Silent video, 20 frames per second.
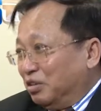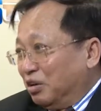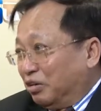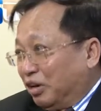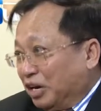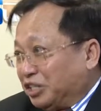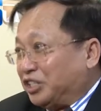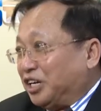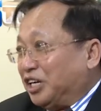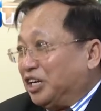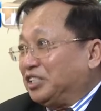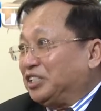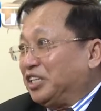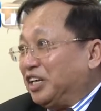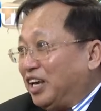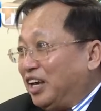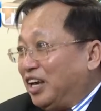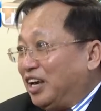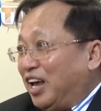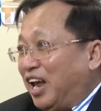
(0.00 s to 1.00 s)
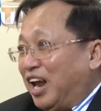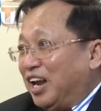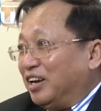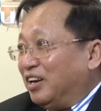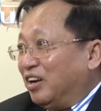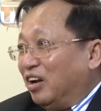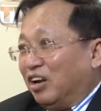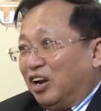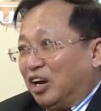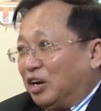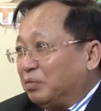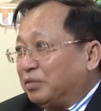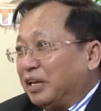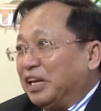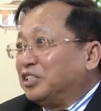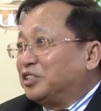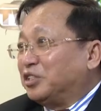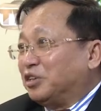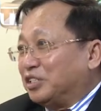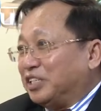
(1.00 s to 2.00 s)
riches here and a lot of
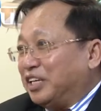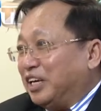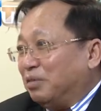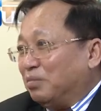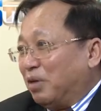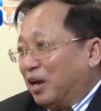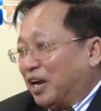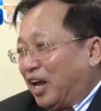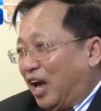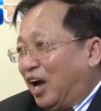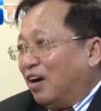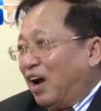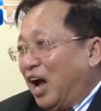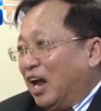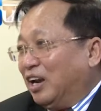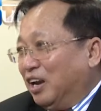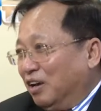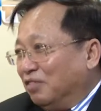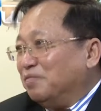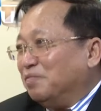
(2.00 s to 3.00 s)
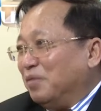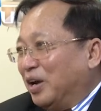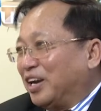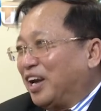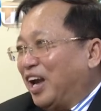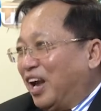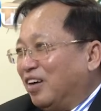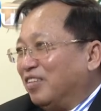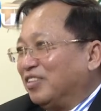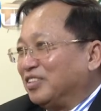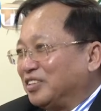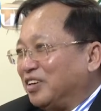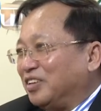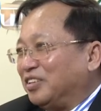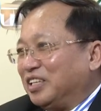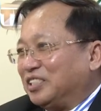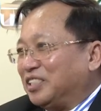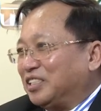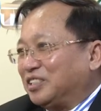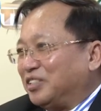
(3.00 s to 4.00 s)
things to see in Macau. I love Macau, so
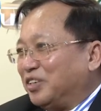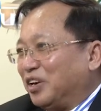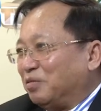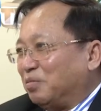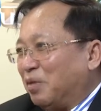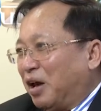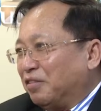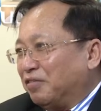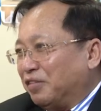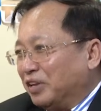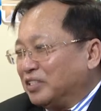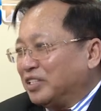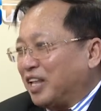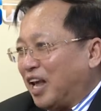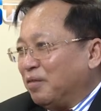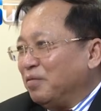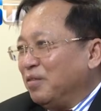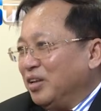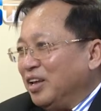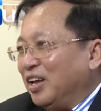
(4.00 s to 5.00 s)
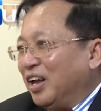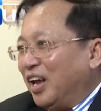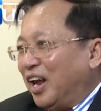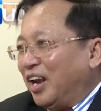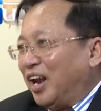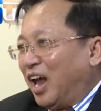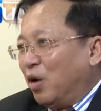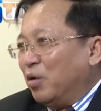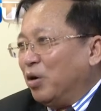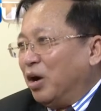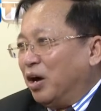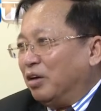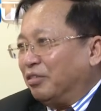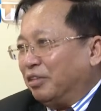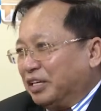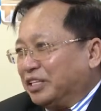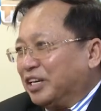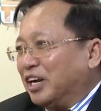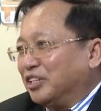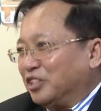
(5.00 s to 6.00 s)
this is not my first time, and I will
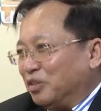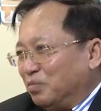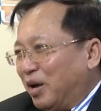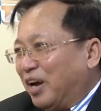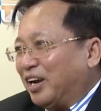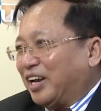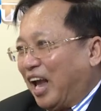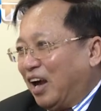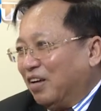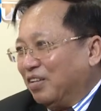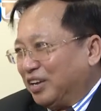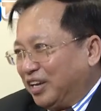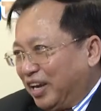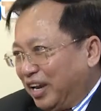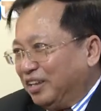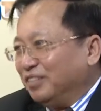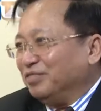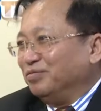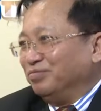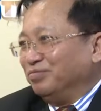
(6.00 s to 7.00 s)
return to Macau again.